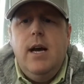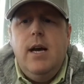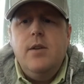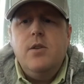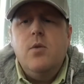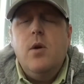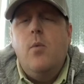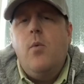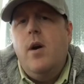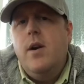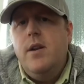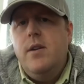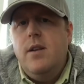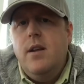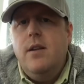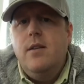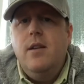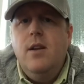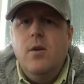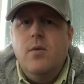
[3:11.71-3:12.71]
So I wanted
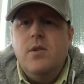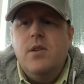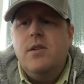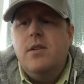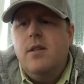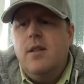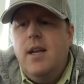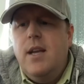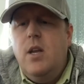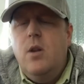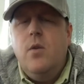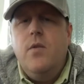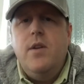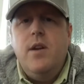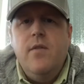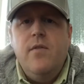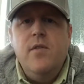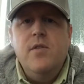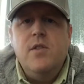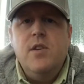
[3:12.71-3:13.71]
to, just to let you know the
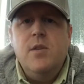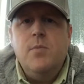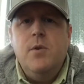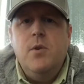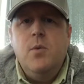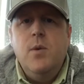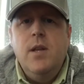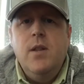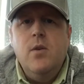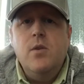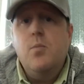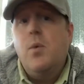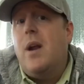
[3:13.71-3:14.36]
differences between those.